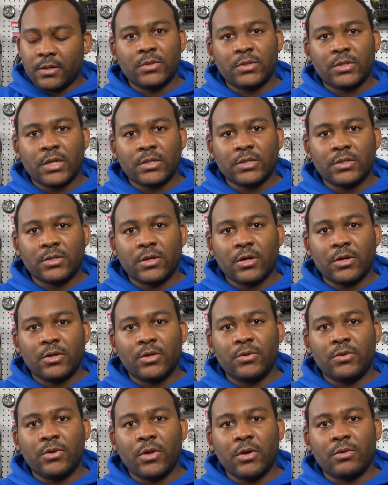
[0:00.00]
chances are
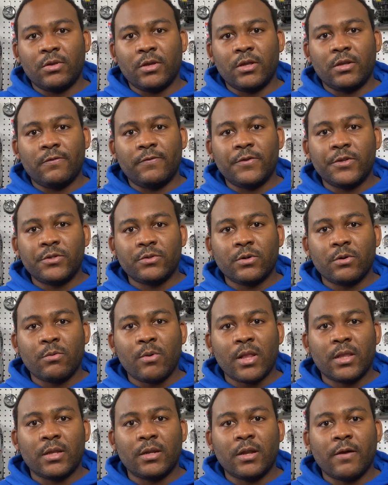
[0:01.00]
you know the individual
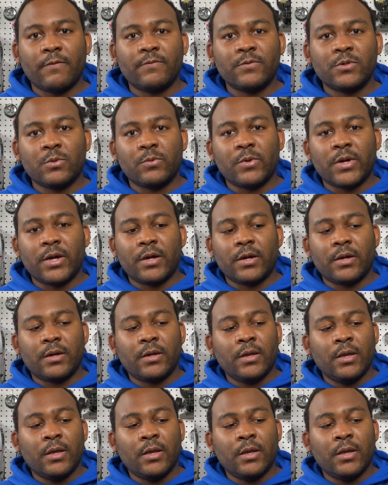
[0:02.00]
well enough to where